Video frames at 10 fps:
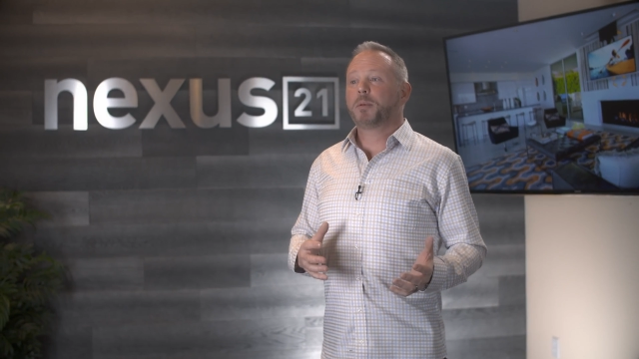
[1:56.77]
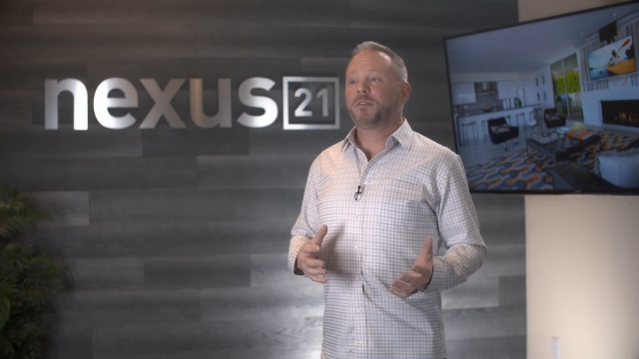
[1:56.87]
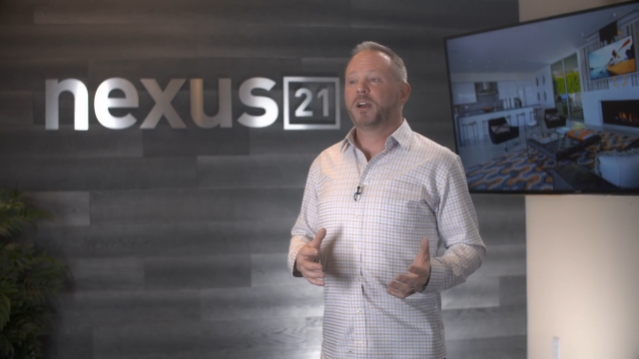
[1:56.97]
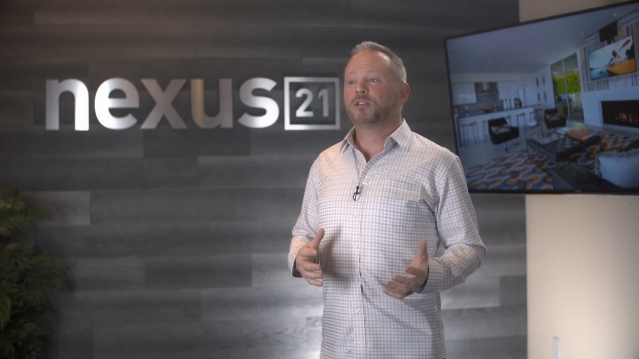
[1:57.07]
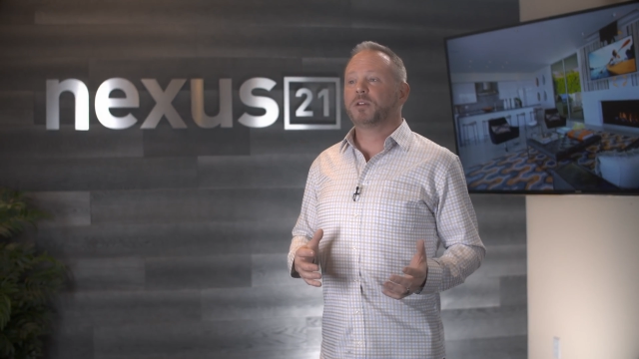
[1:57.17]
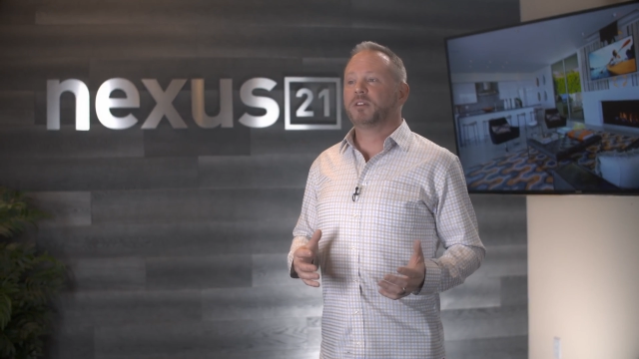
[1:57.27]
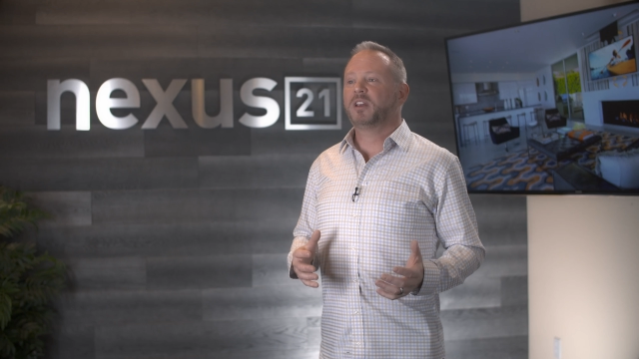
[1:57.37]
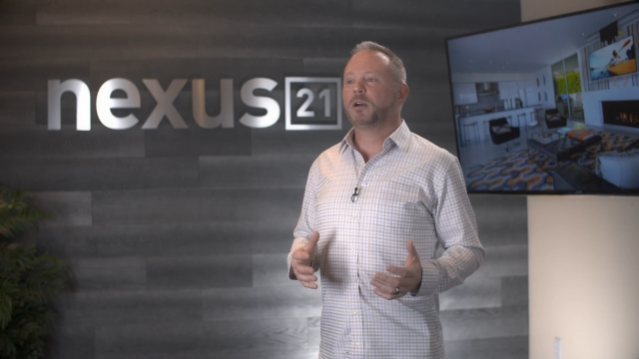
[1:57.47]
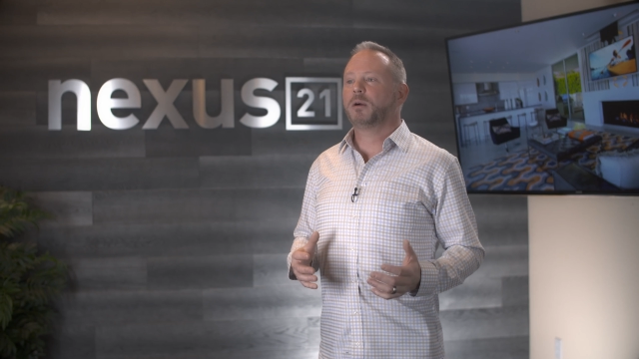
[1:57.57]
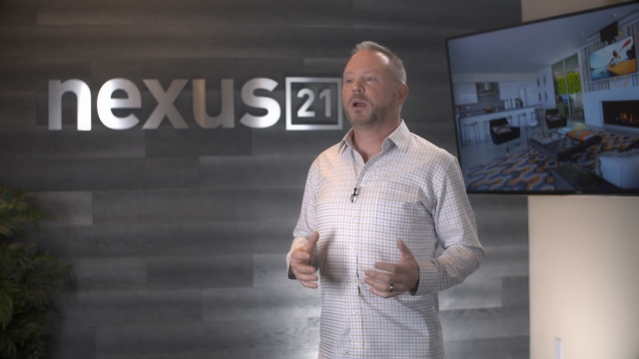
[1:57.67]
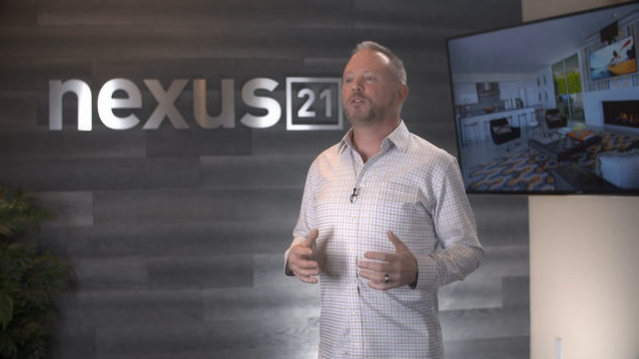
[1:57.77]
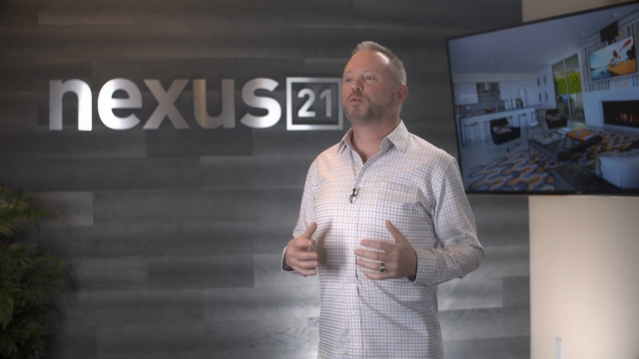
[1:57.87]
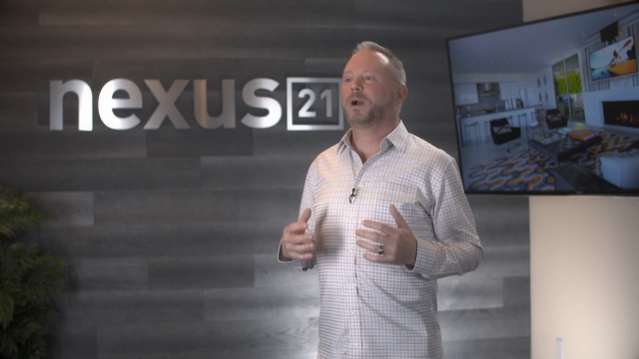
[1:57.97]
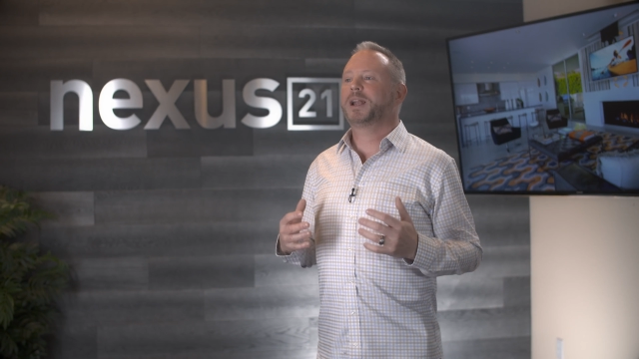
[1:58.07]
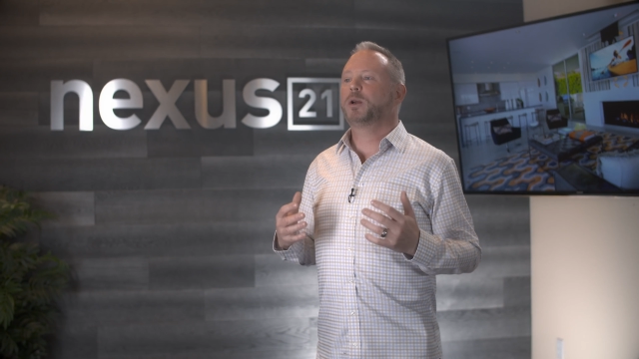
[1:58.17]
professionals here is
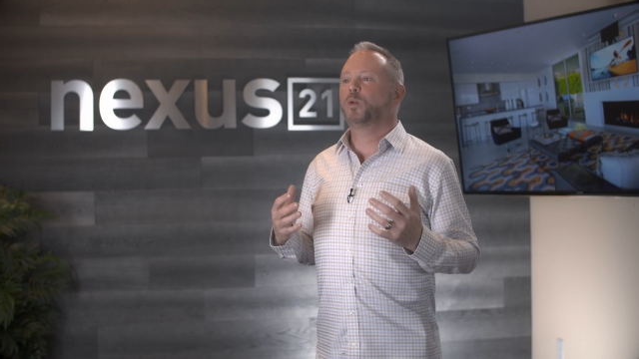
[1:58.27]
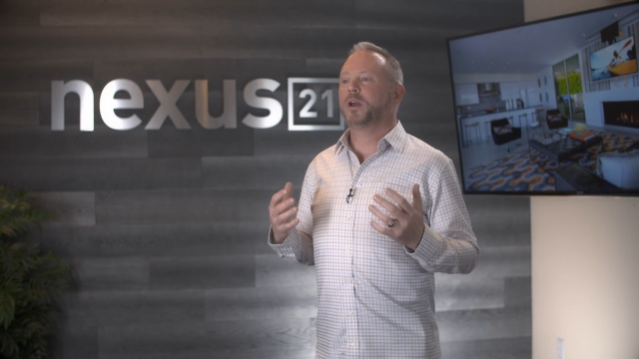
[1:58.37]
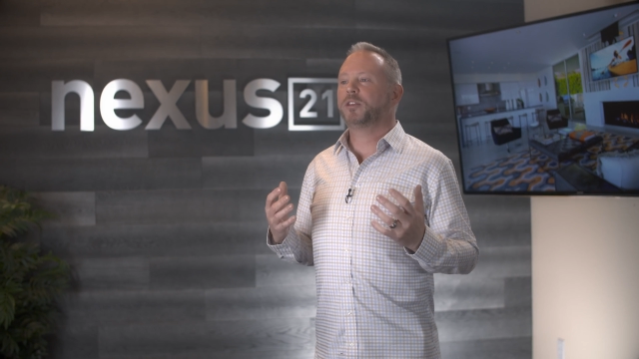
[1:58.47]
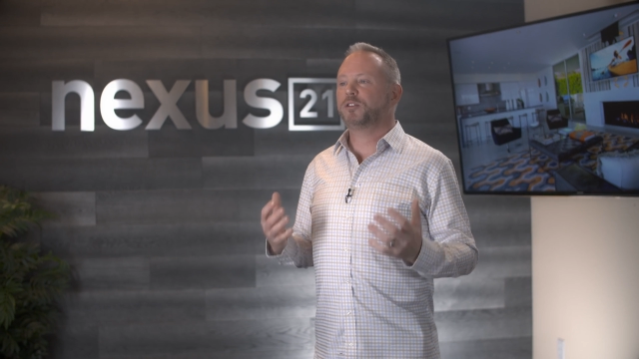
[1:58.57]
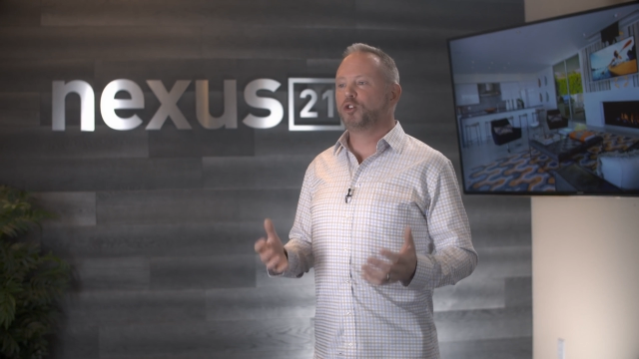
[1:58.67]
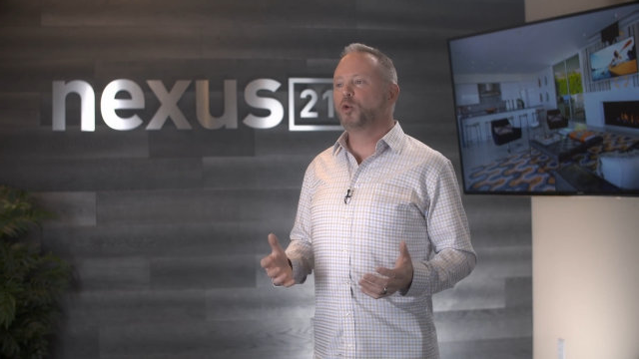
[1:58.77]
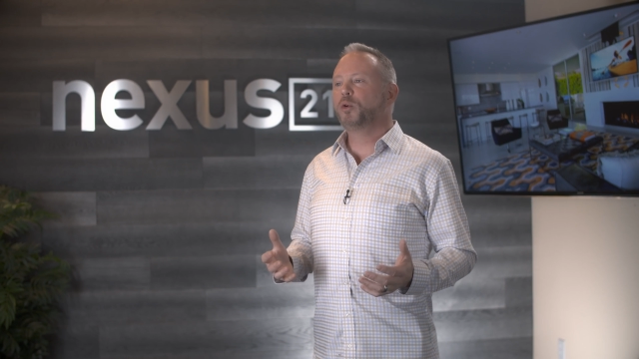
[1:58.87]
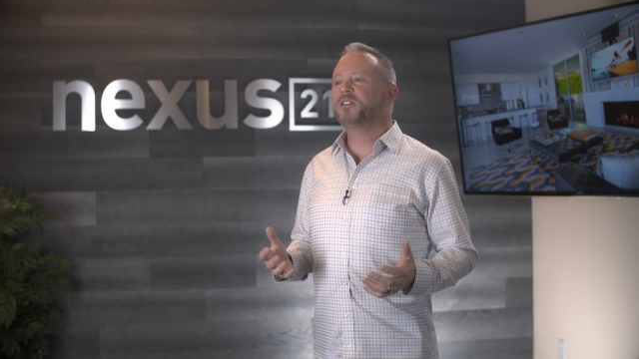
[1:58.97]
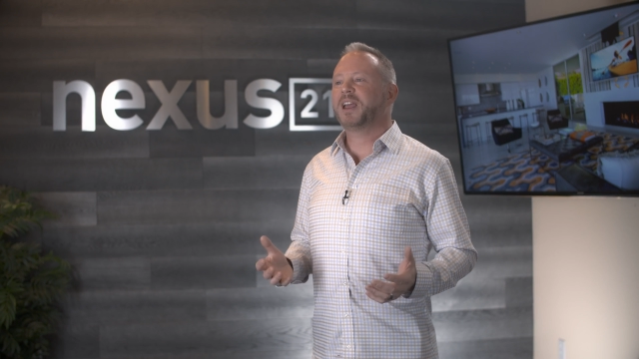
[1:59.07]
ready with the tools